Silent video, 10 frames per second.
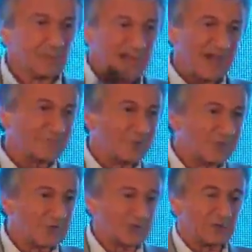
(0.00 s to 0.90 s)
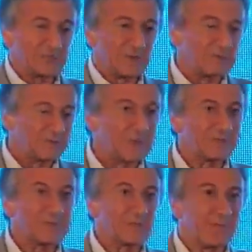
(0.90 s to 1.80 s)
We have permission from the
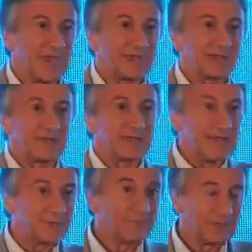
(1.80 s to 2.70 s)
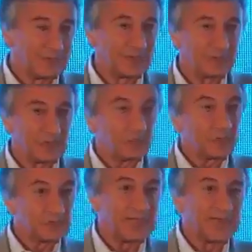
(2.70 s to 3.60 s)
people in the panel and the name to
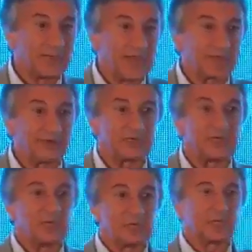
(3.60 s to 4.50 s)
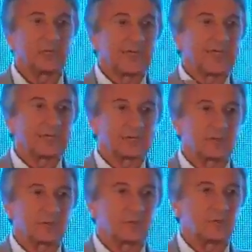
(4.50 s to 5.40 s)
use their name and address to link
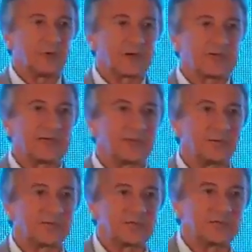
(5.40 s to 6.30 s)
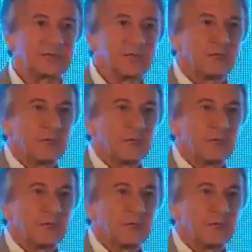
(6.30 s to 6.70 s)
to third-party databases.